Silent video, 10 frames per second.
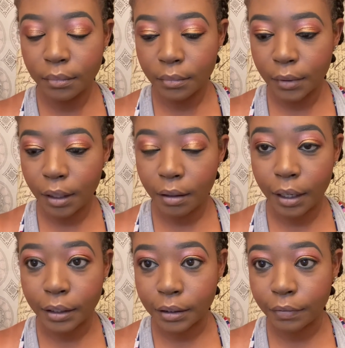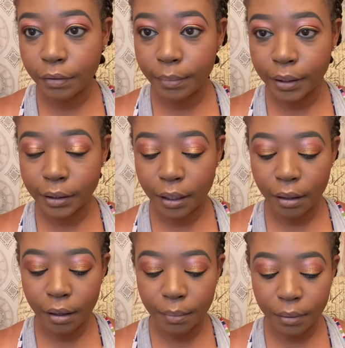Alright, so for
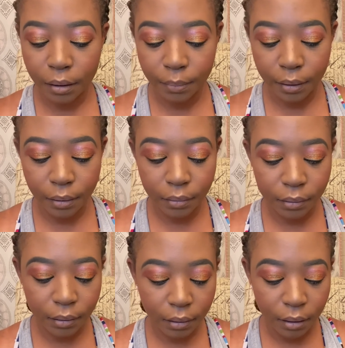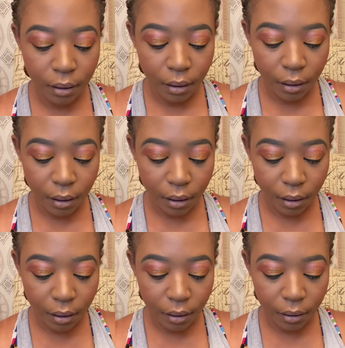mascara, I'm going to be using
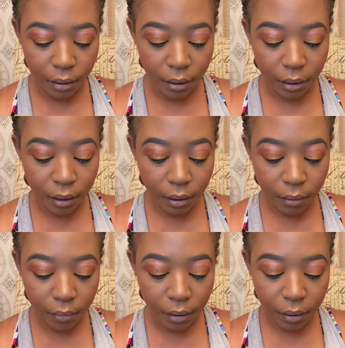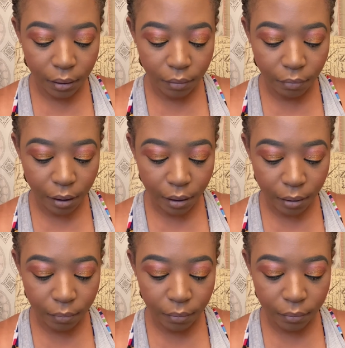Ikeo London Rock
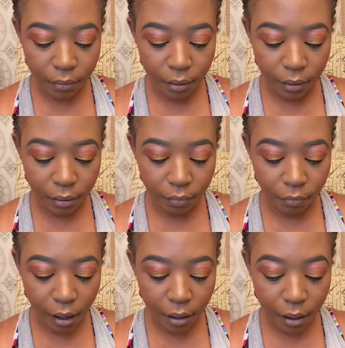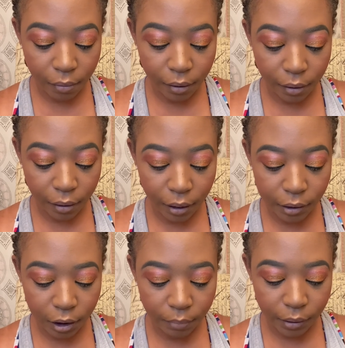Out and
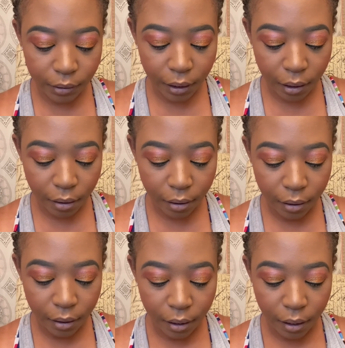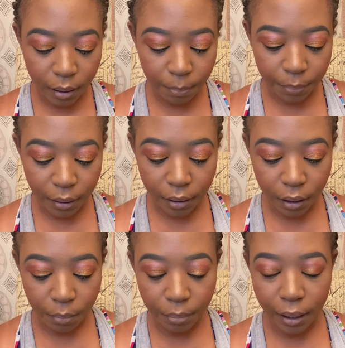Lash Out Mascara in
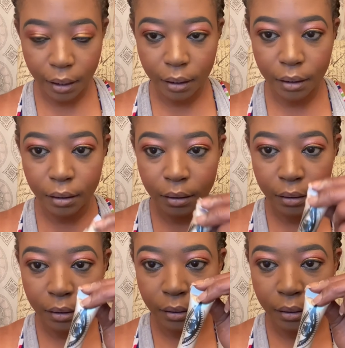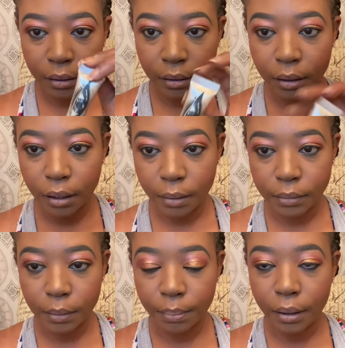Beatnik Black.
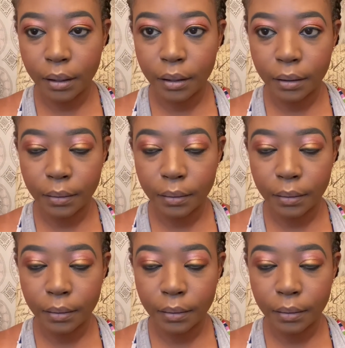Ipsy product.